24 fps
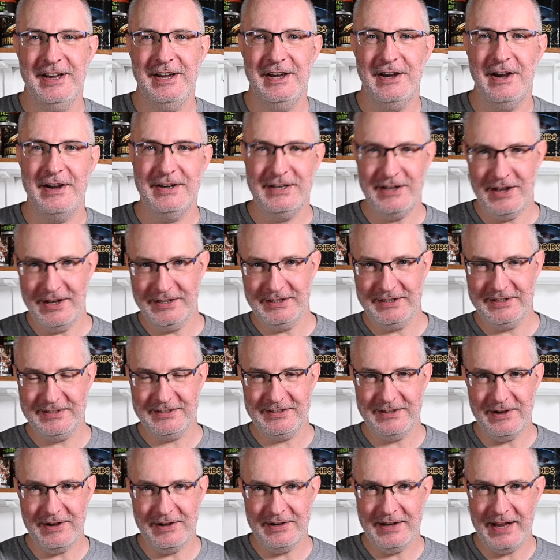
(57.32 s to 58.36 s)
I'd like to
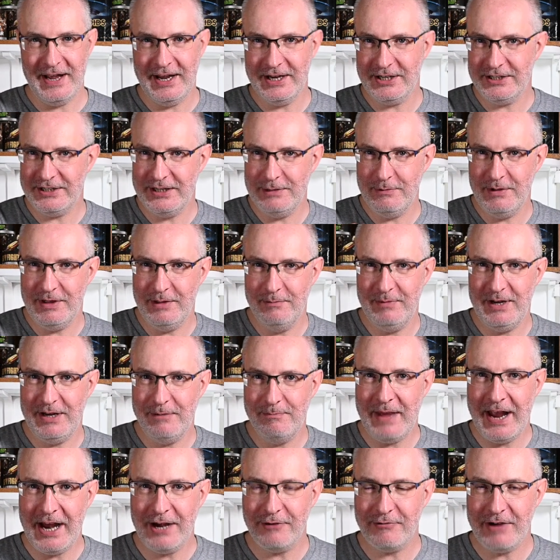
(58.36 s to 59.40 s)
start actually with a bit of
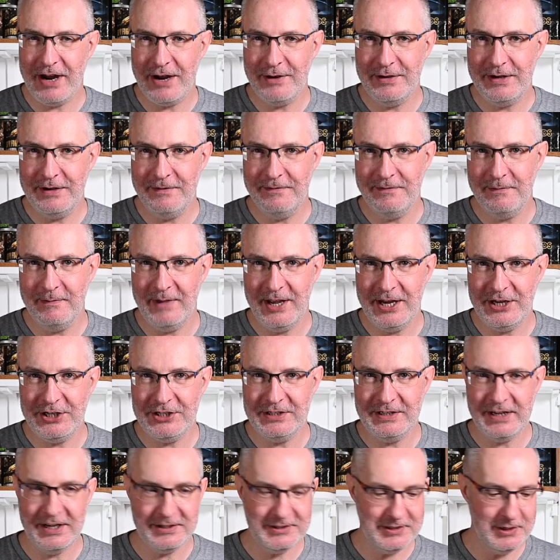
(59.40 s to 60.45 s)
background
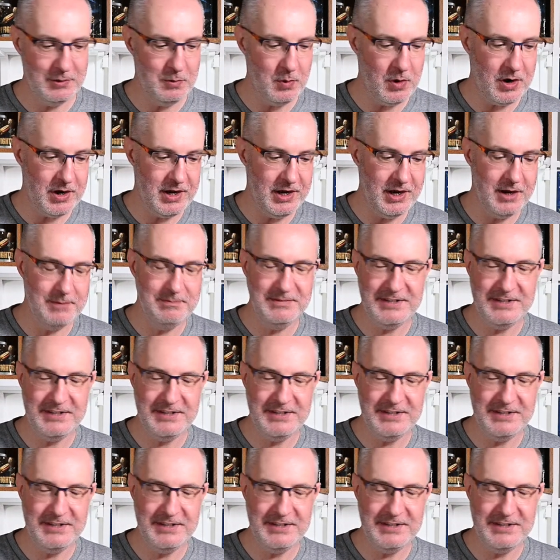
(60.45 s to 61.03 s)
information as to why I'm